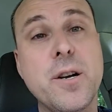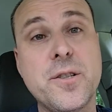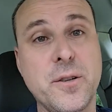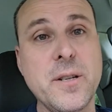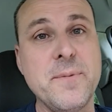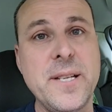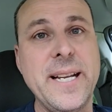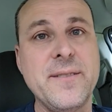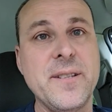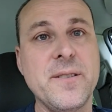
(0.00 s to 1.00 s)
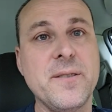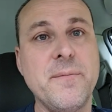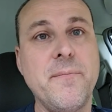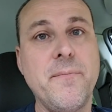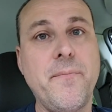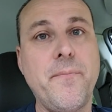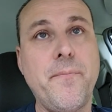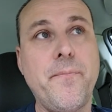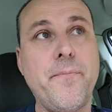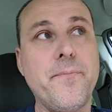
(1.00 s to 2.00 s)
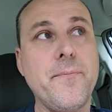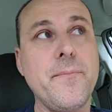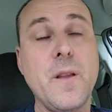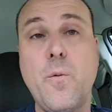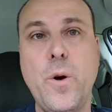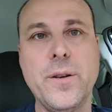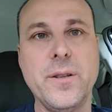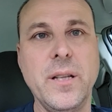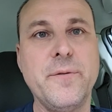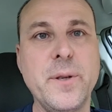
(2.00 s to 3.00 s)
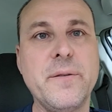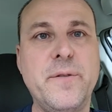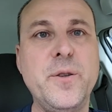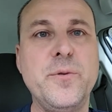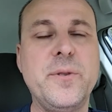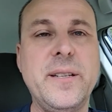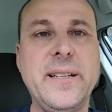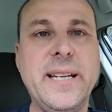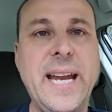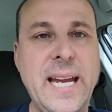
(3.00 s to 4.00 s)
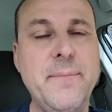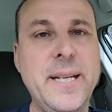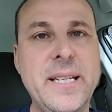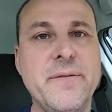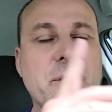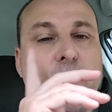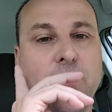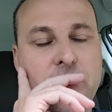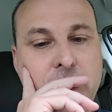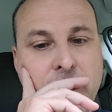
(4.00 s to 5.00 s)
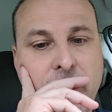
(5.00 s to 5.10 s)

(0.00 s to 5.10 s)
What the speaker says: are circumstances where delivering food can be difficult.